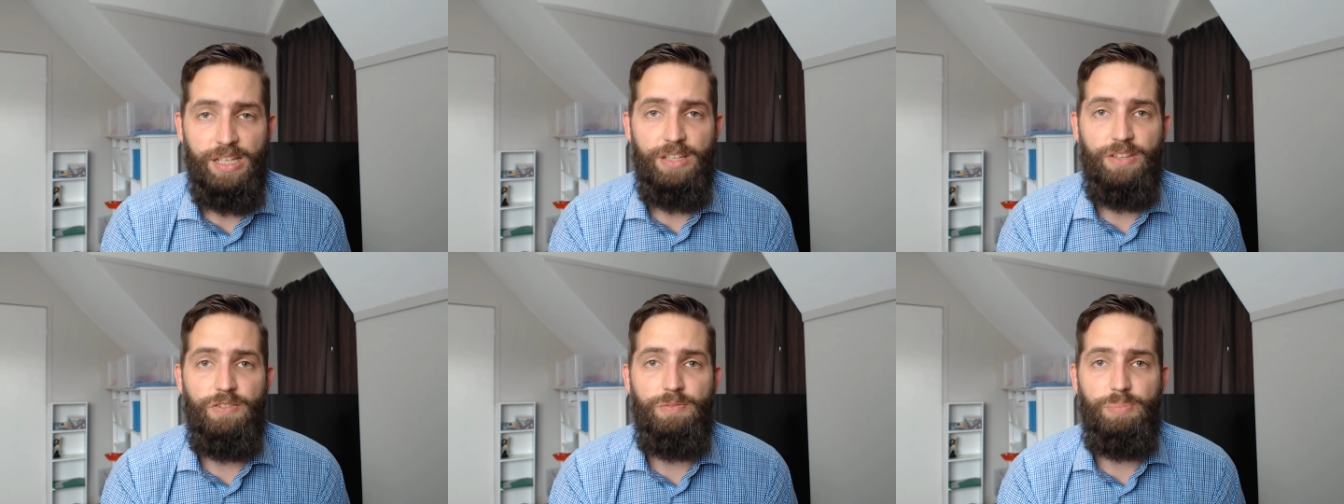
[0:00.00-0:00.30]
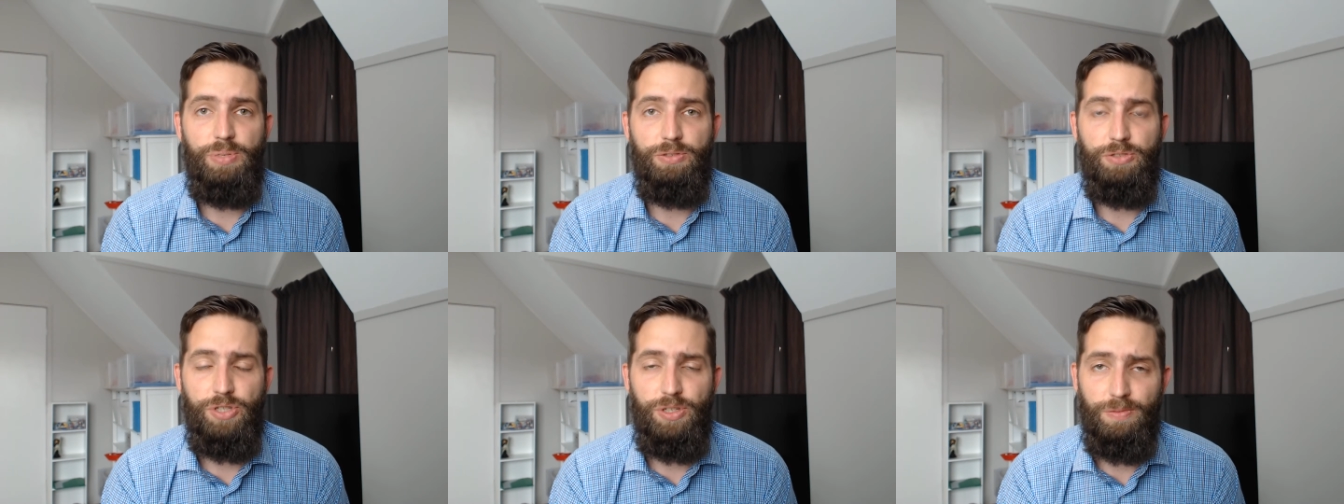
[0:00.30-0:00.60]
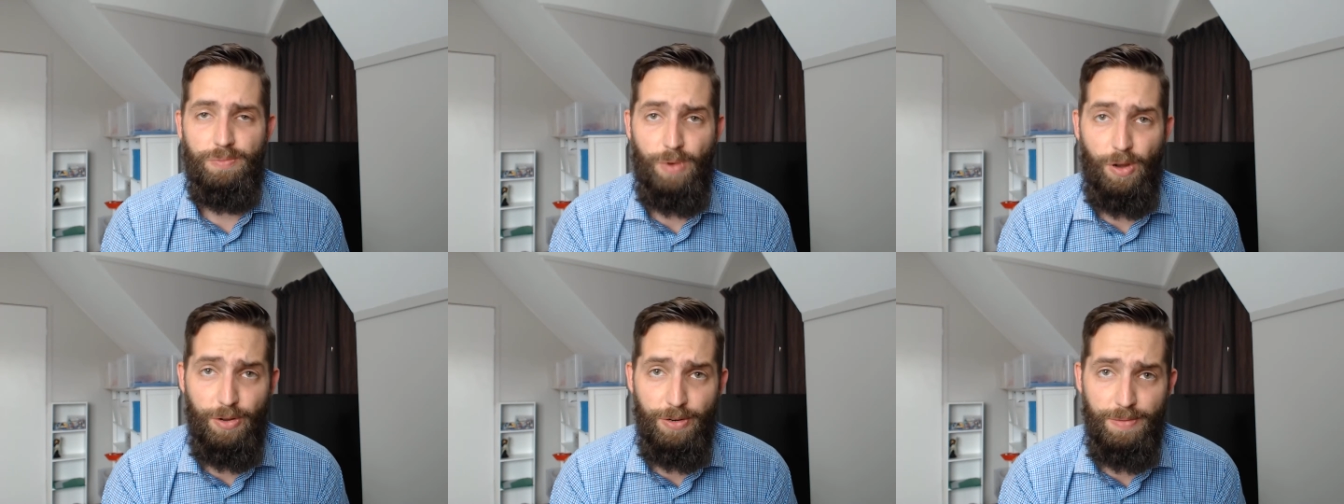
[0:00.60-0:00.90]
you've built
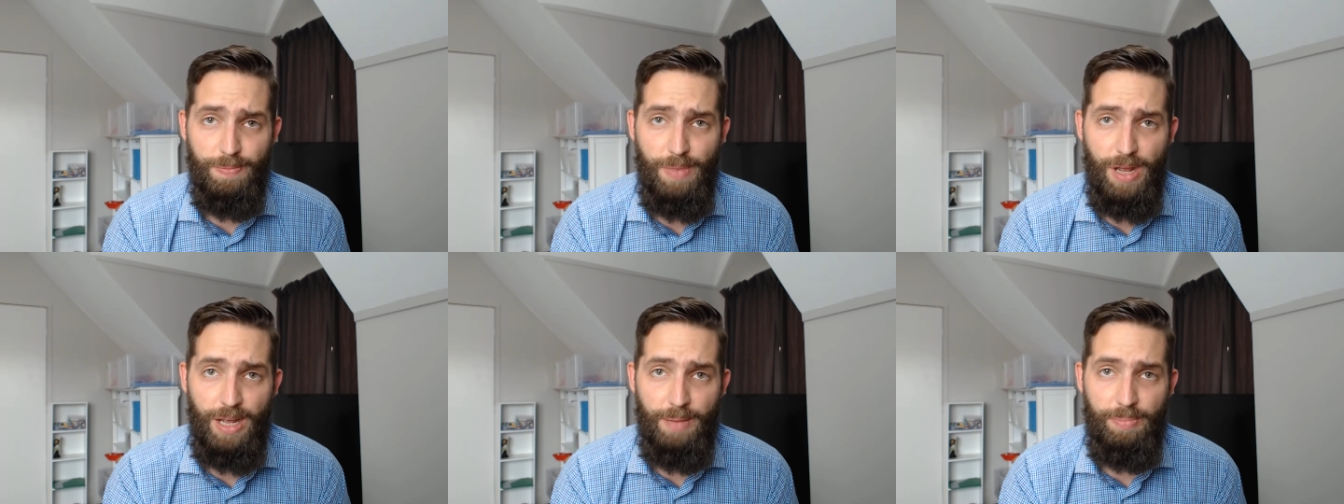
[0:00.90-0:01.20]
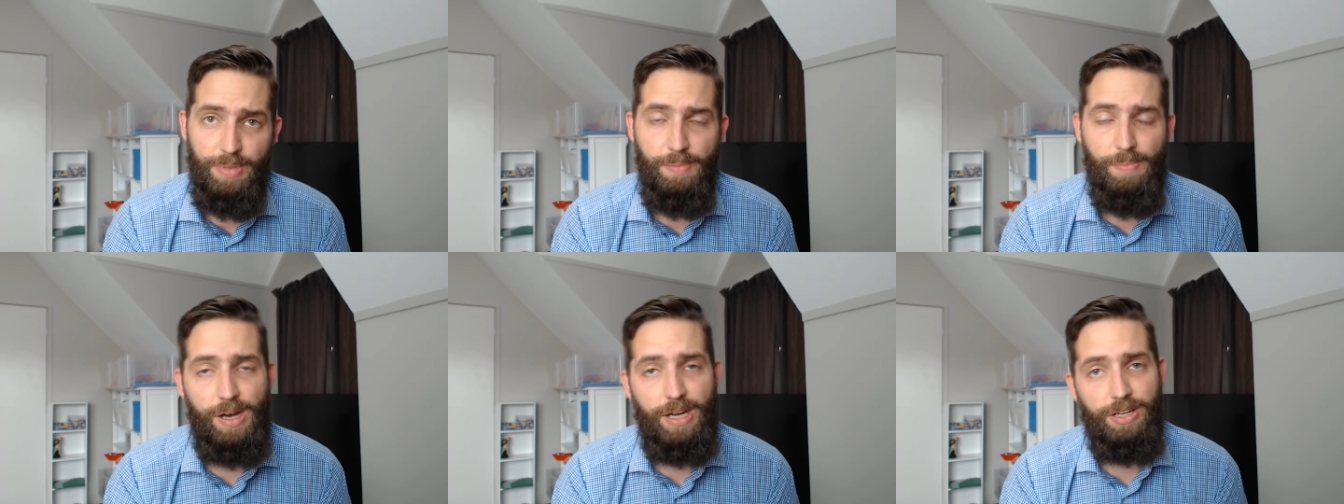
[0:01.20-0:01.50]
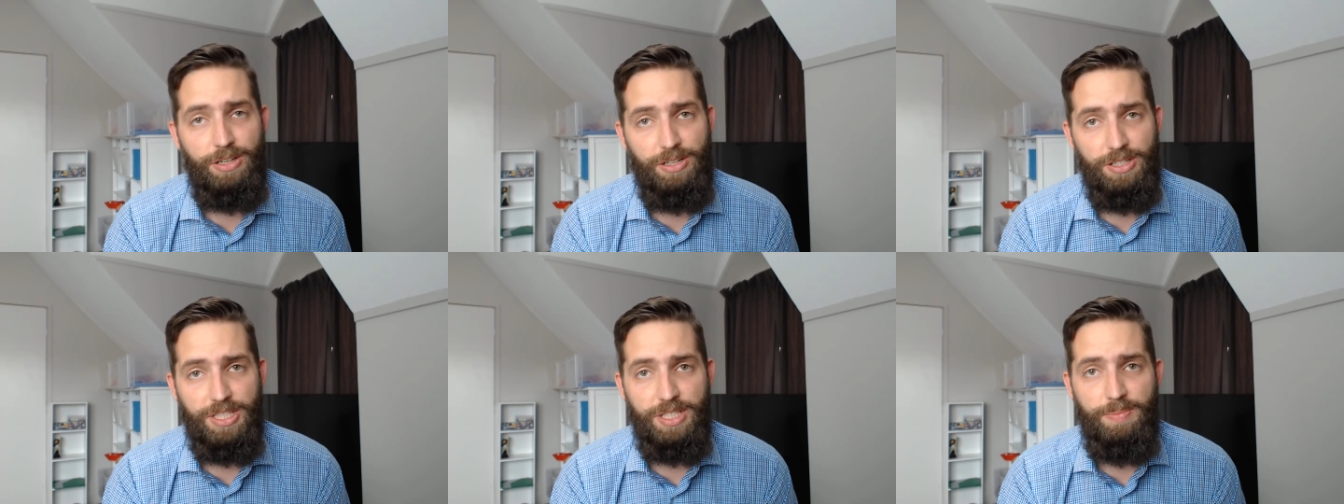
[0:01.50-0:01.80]
your roadmap, you might
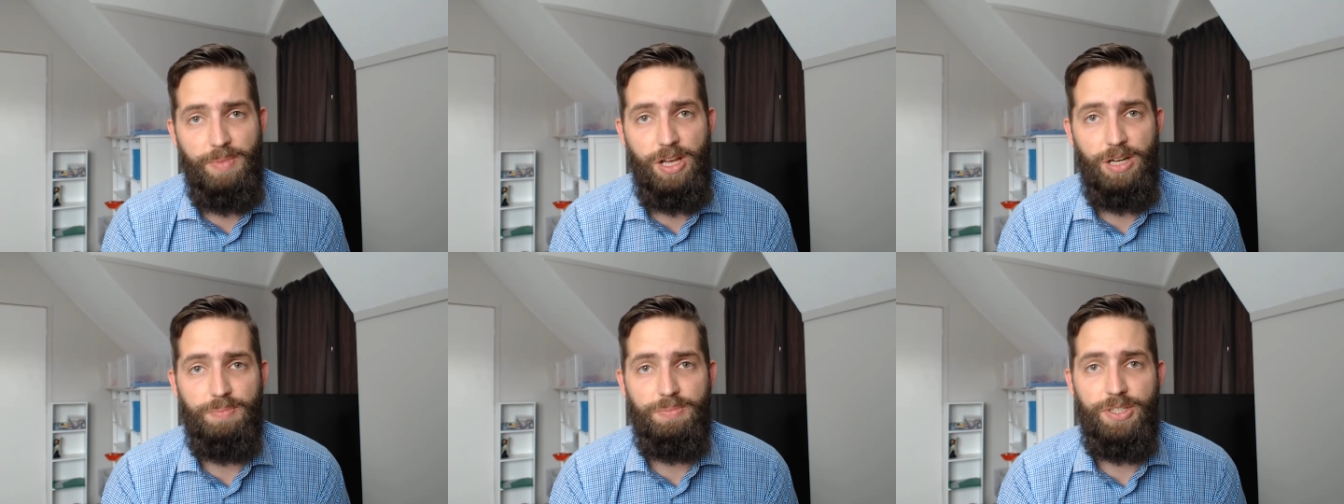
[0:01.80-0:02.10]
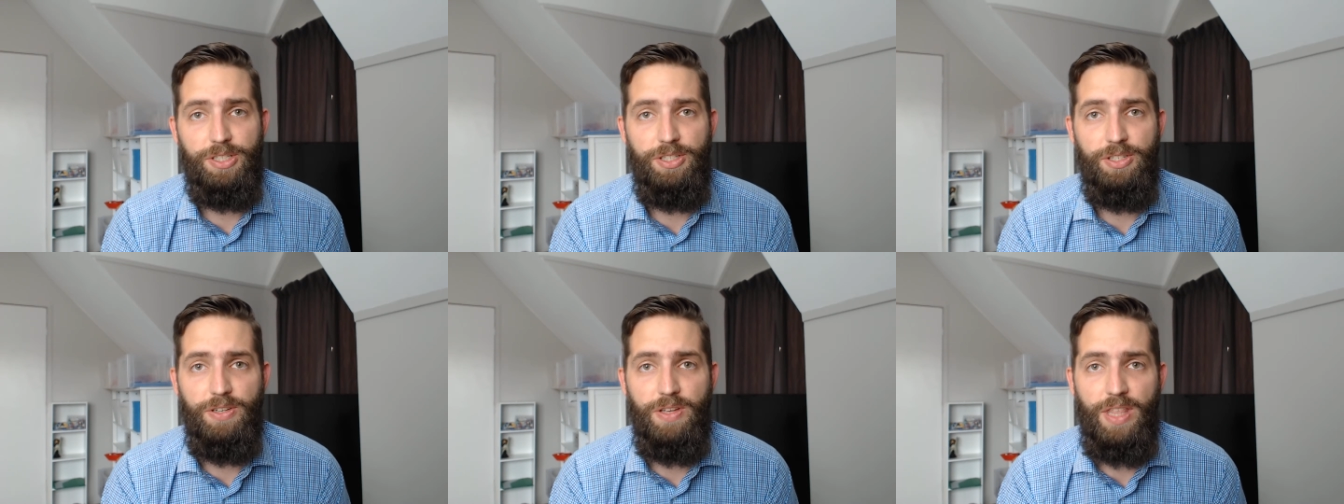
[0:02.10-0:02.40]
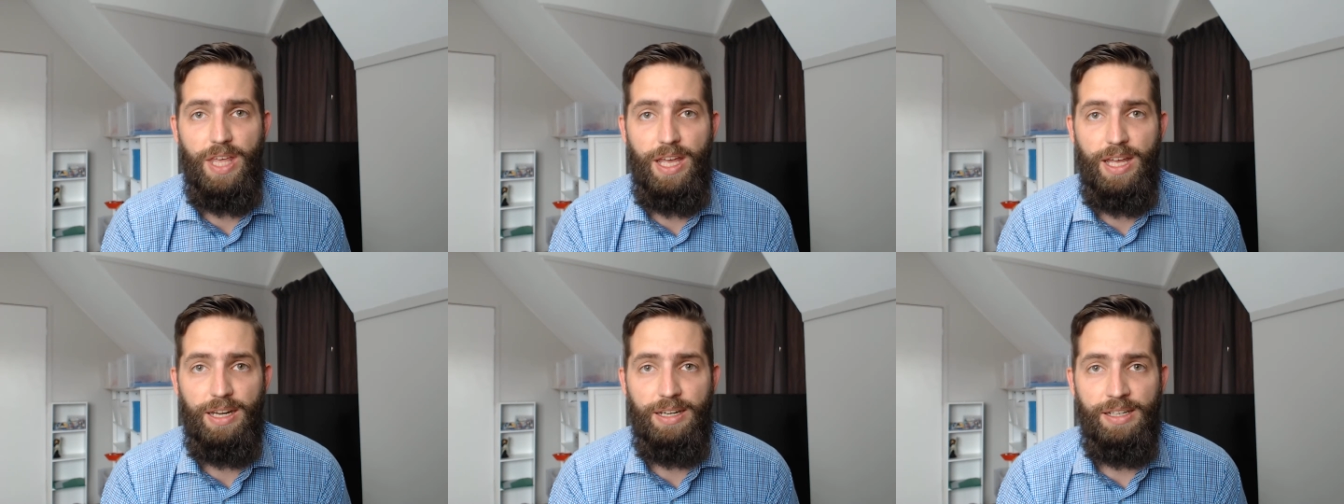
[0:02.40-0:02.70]
have got some help to do
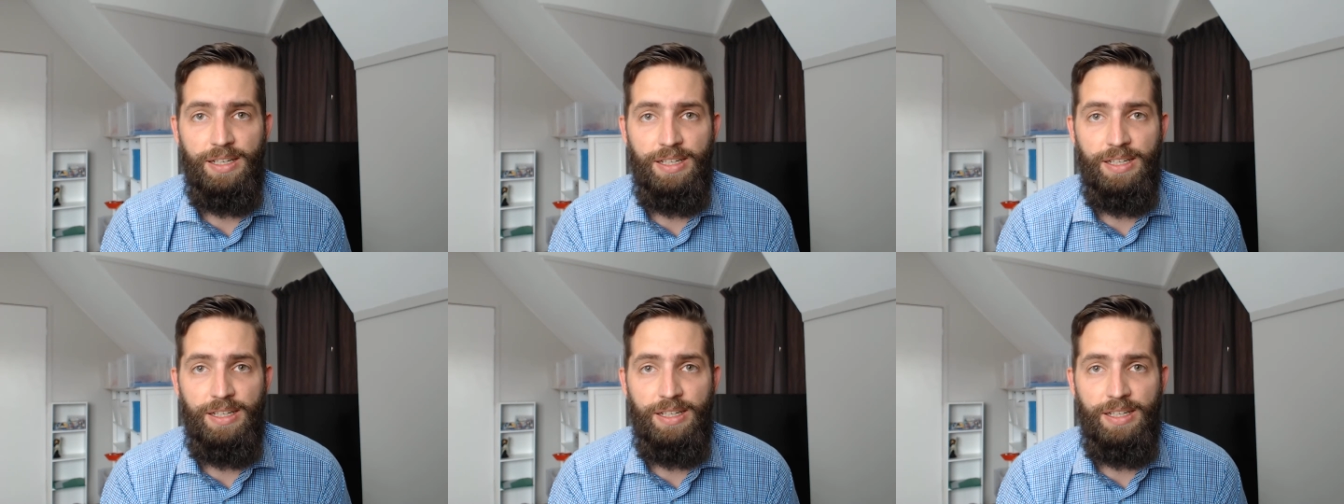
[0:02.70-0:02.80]
that.